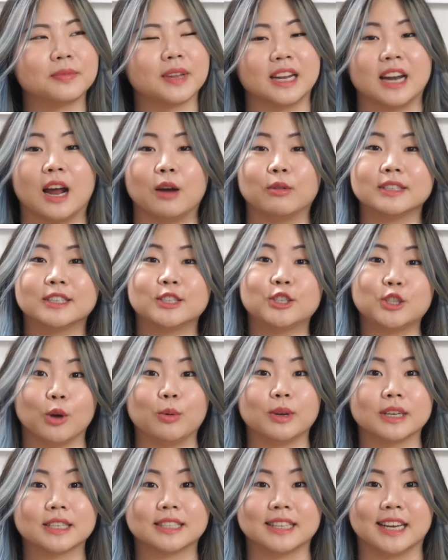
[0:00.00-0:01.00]
And I was so
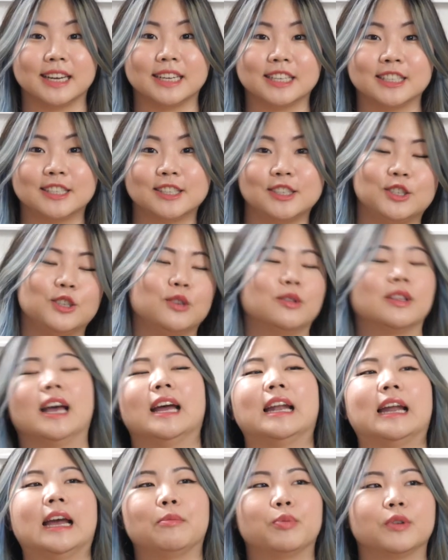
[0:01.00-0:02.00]
excited to do
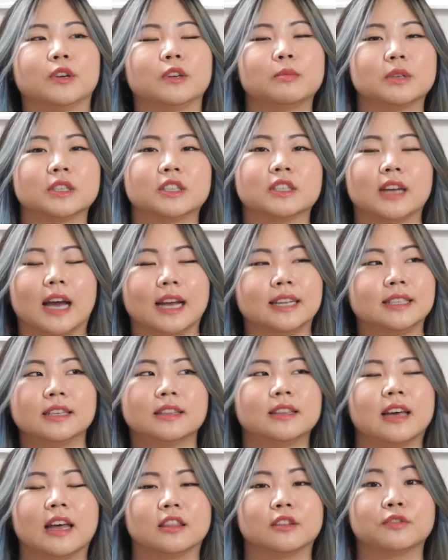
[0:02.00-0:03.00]
that. I
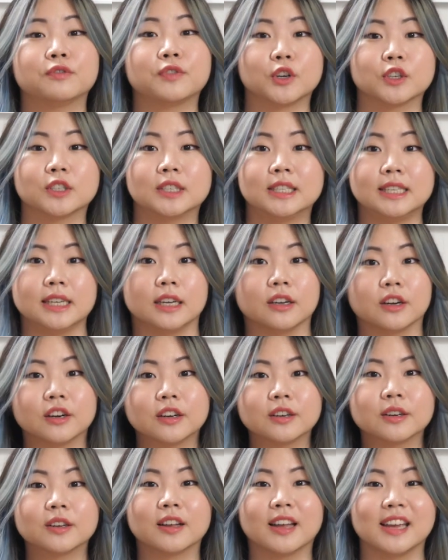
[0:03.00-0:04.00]
did that the first
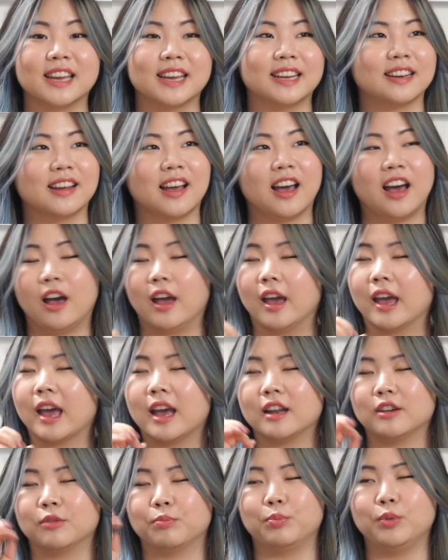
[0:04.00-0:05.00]
dinner and I
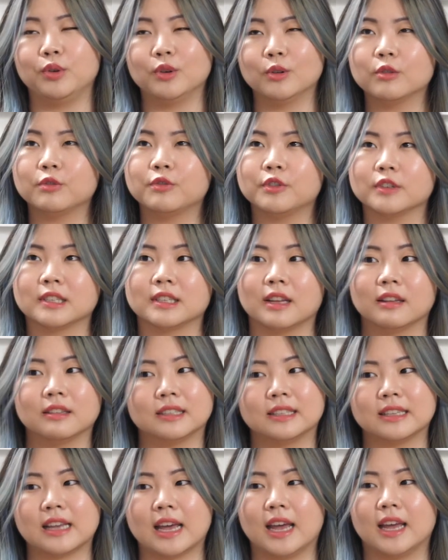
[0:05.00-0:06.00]
had a beautiful
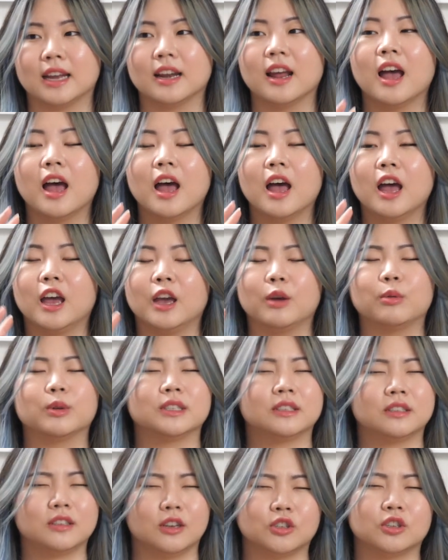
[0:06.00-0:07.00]
sunset. It
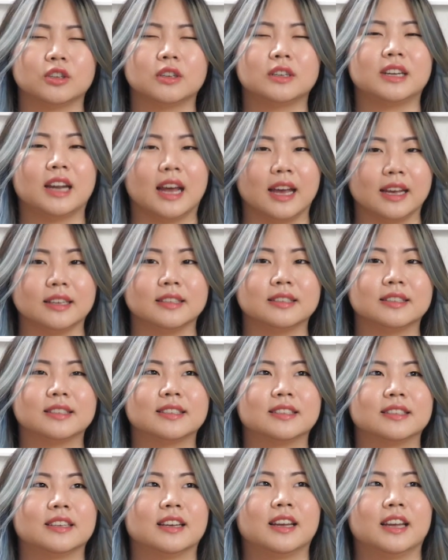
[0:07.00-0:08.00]
was such a
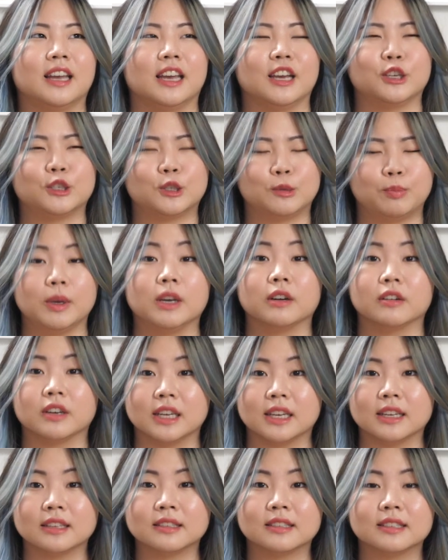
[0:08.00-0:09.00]
nice
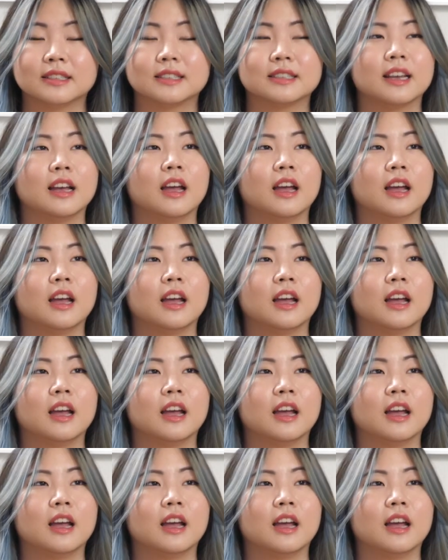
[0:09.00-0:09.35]
experience.